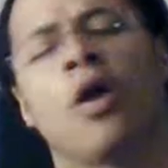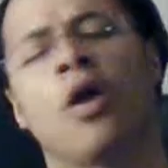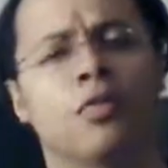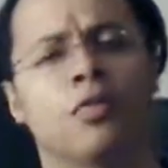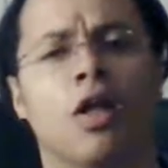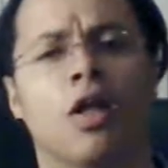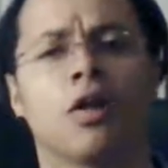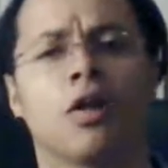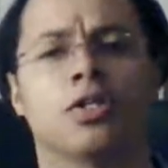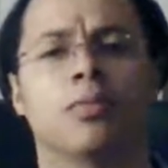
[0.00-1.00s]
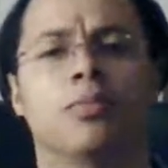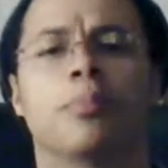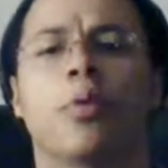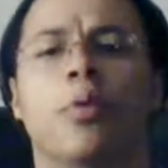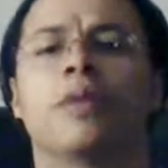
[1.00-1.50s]
Over the long term, the
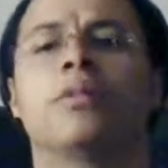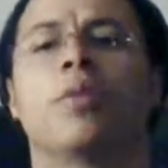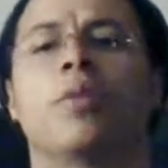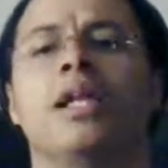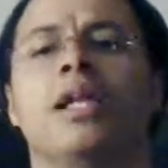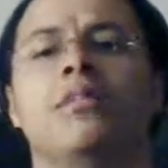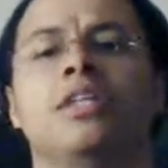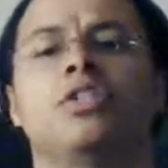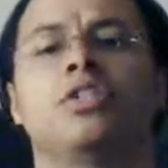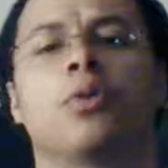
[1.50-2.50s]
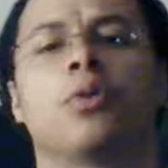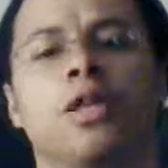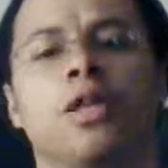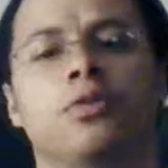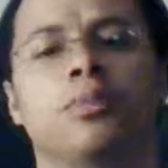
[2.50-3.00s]
point of the Brainwave is to
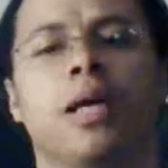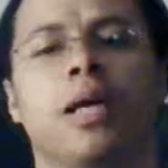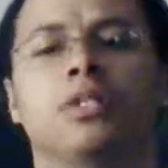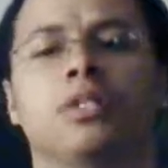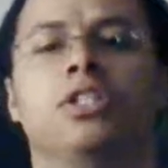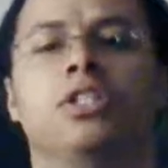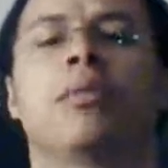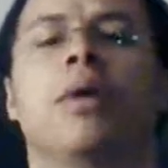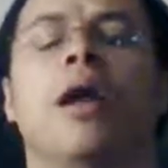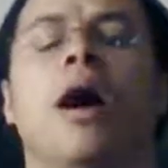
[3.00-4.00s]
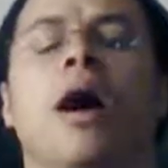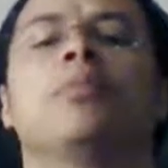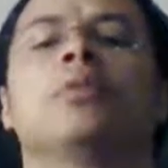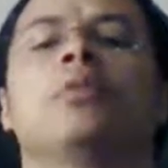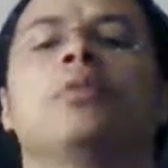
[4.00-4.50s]
train you to be able to generate
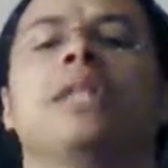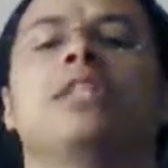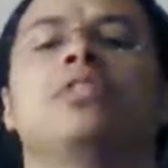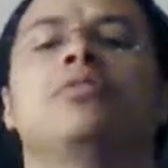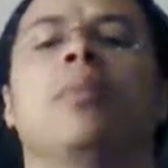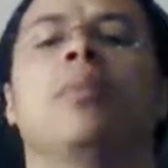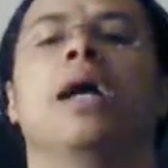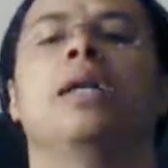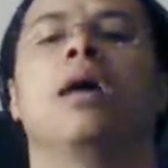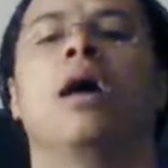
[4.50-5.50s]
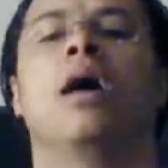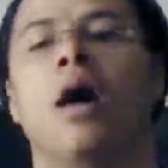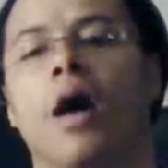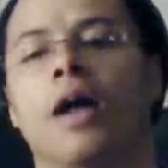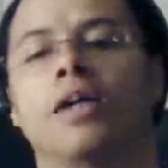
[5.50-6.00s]
optimal states of mind
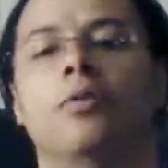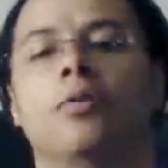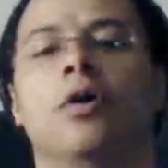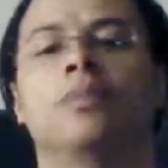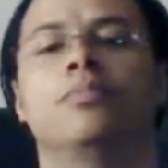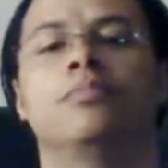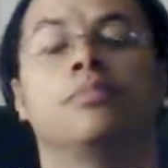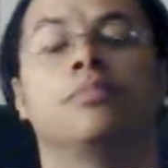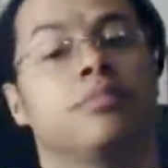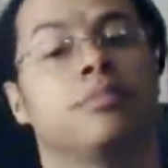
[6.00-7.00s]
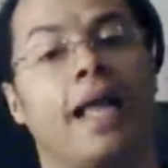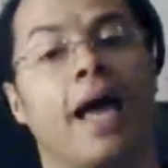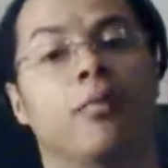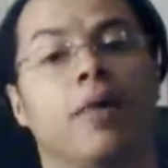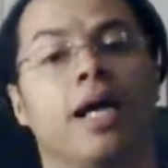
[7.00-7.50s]
on your own.
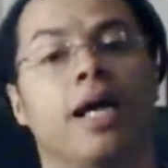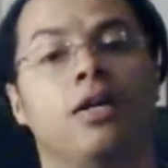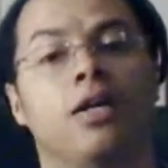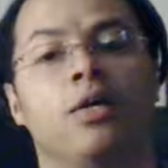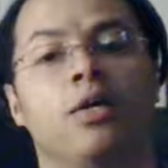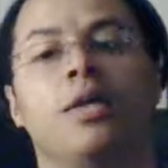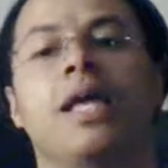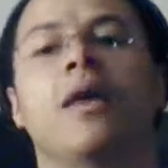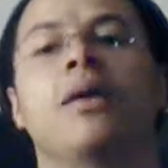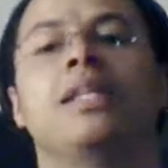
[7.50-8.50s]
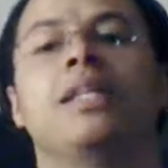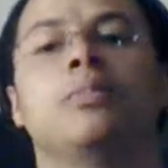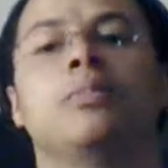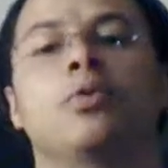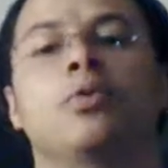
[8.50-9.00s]
That way, you can carry these
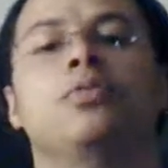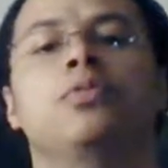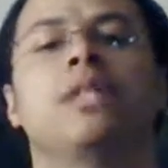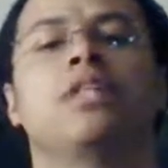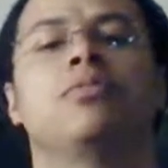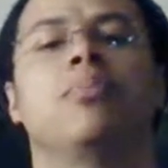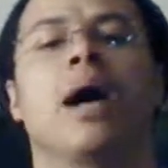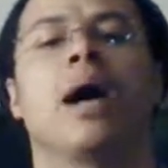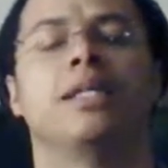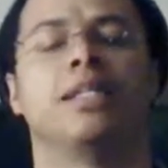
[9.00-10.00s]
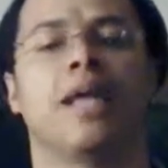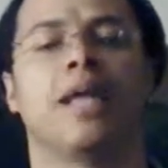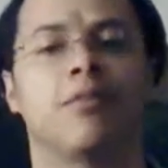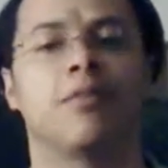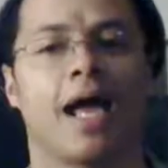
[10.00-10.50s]
improved states of mind into
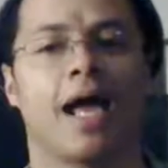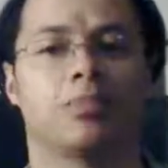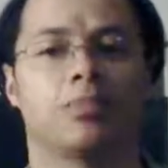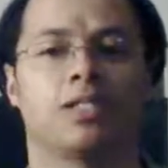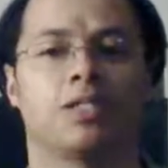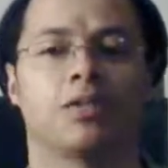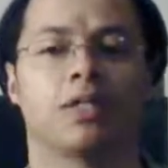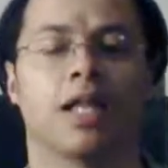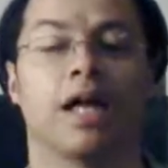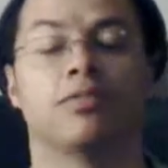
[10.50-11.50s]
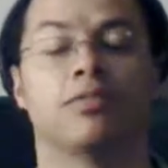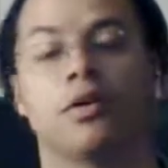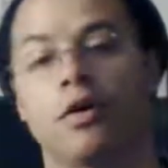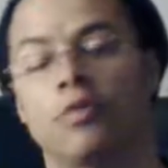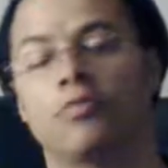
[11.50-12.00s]
every aspect of your life
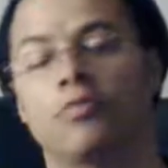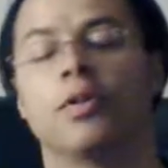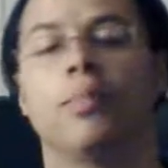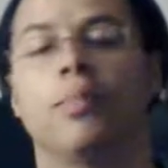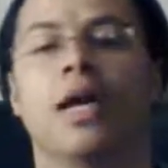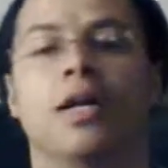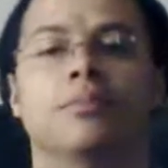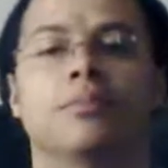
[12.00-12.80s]
for the better.